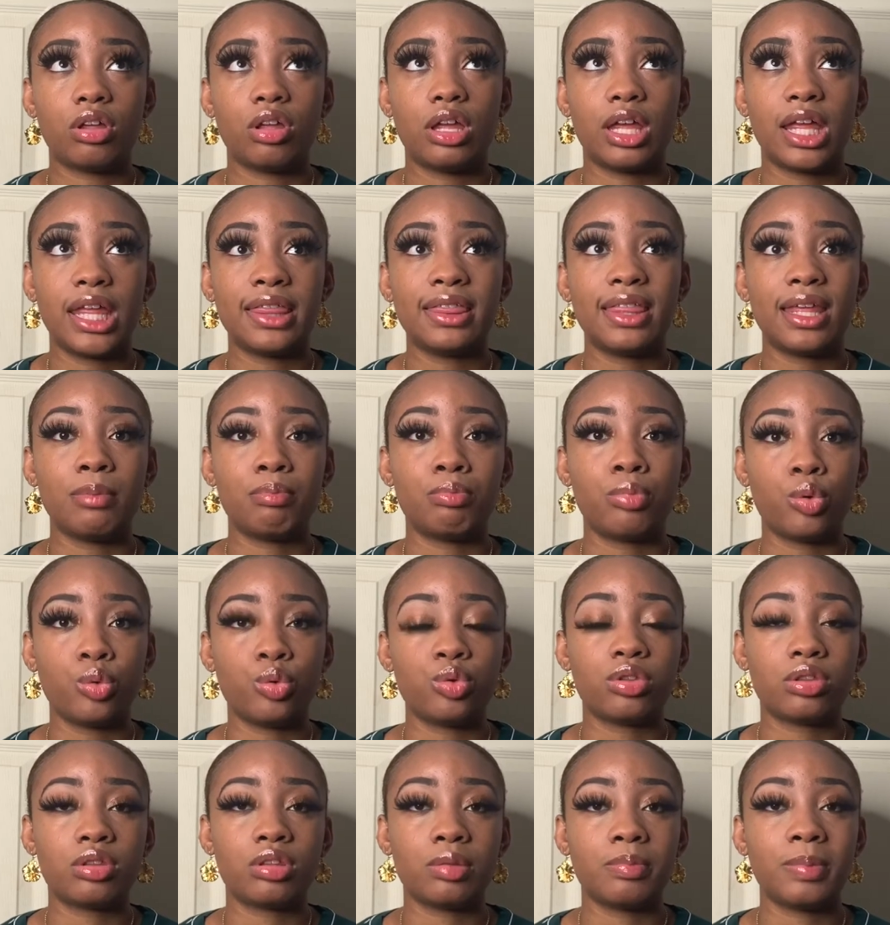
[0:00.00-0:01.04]
and they
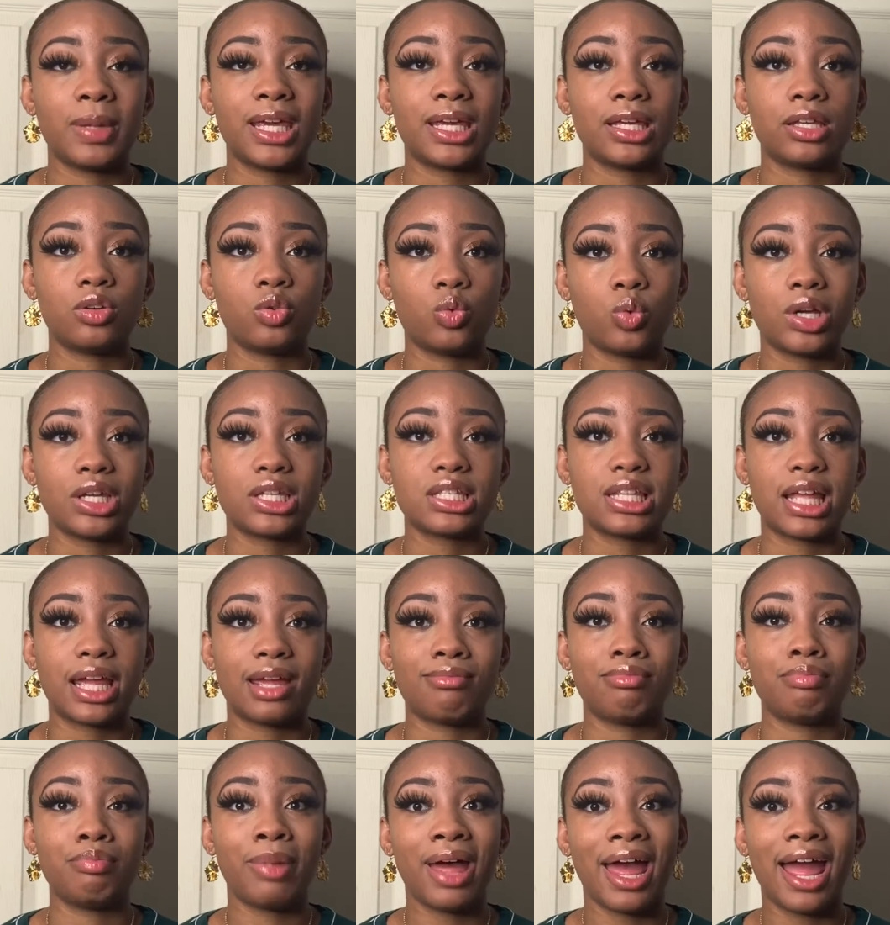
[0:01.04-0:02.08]
both make noise like
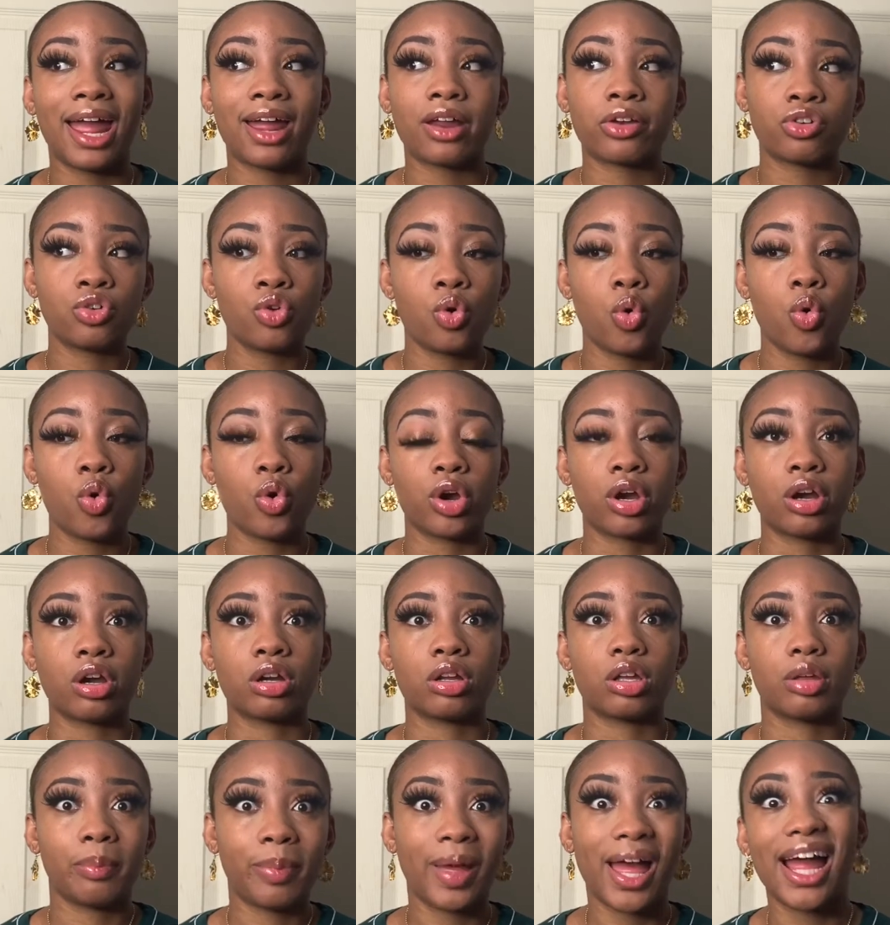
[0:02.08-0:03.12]
back door
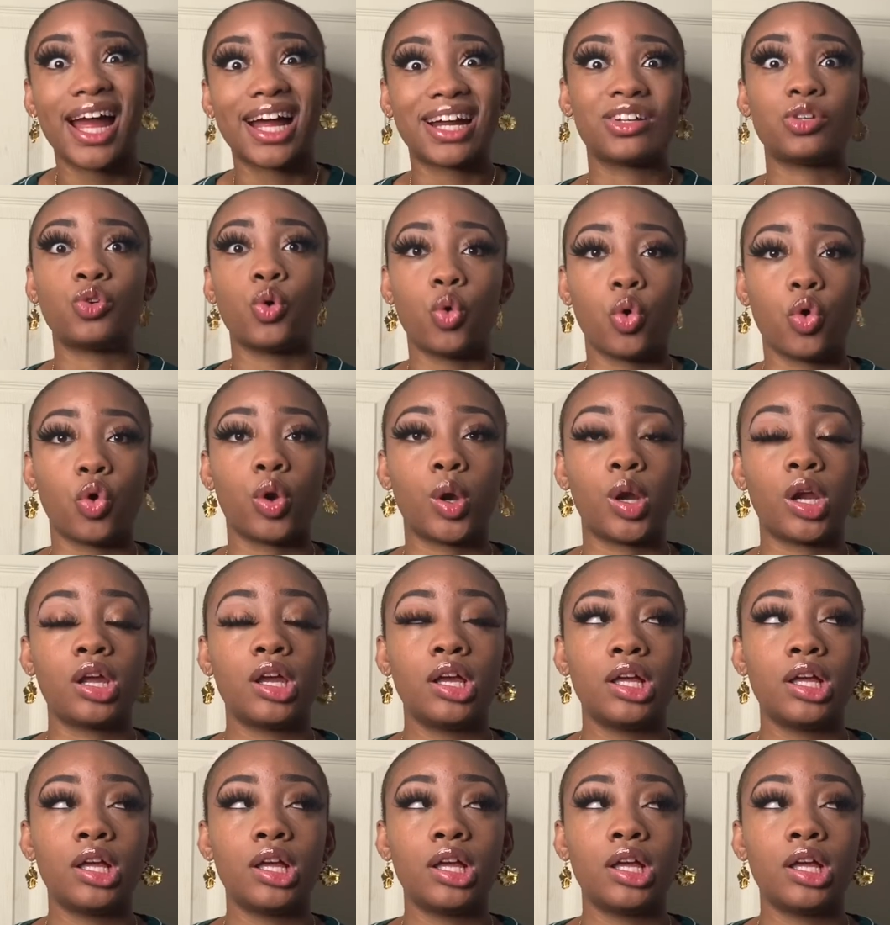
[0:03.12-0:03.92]
back door.